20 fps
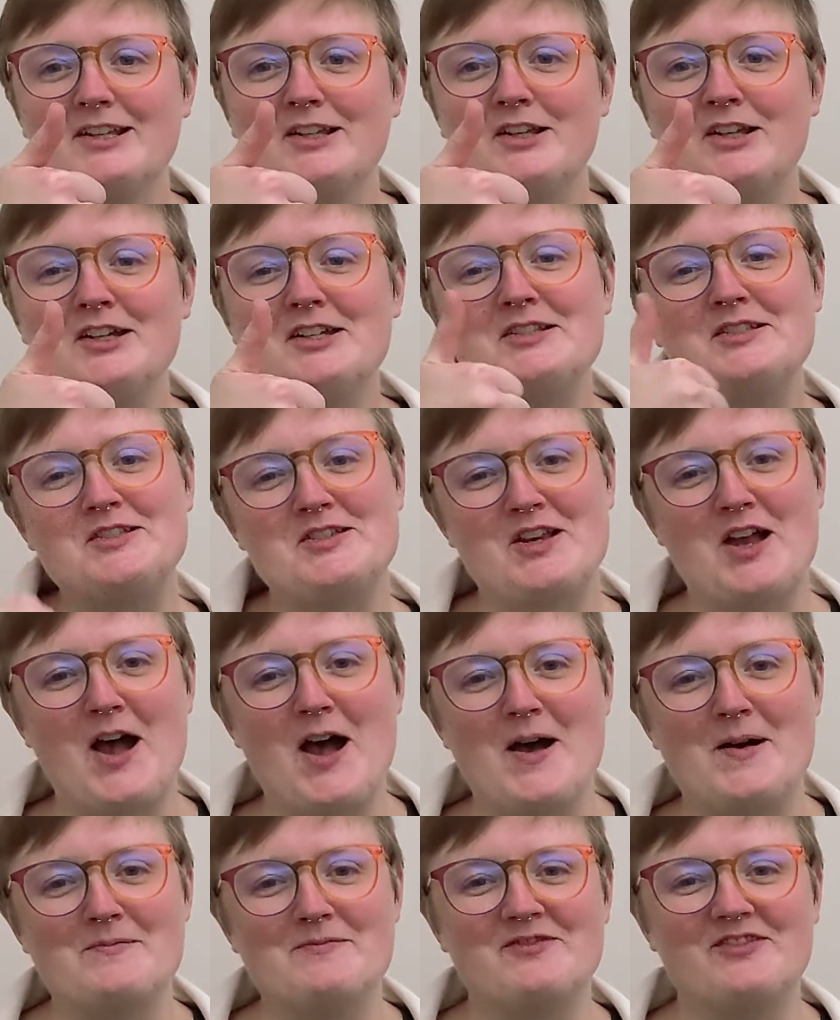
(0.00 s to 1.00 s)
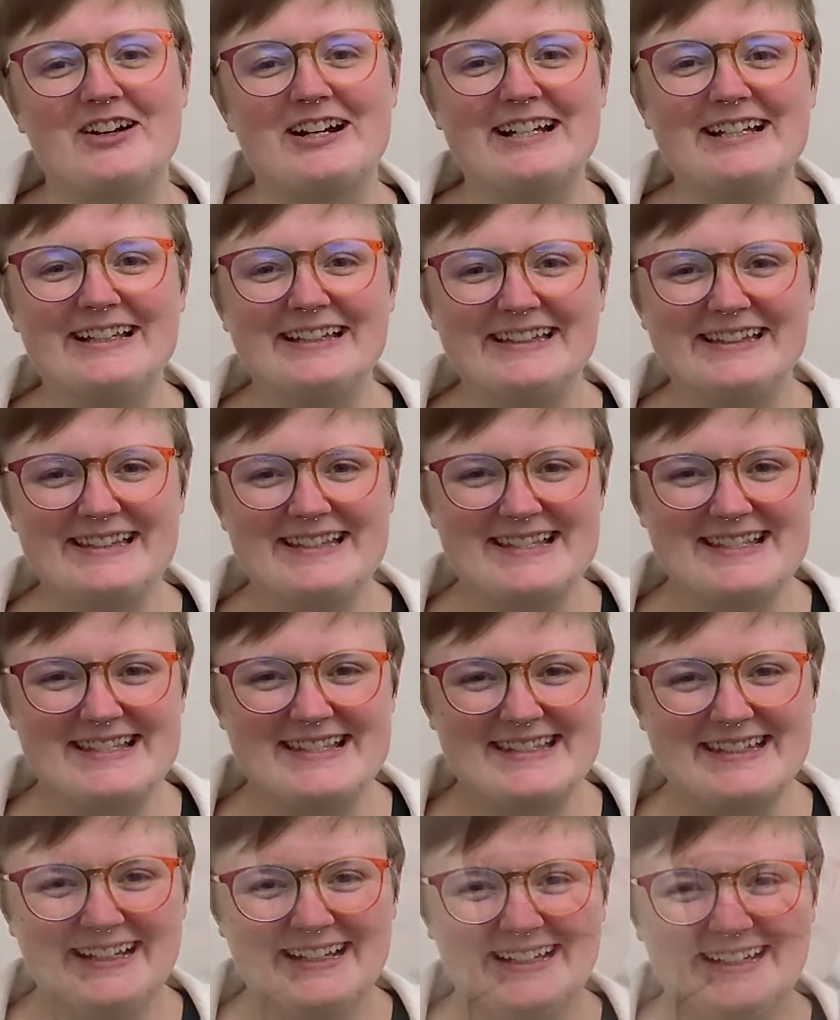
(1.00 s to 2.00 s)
Good job, friends.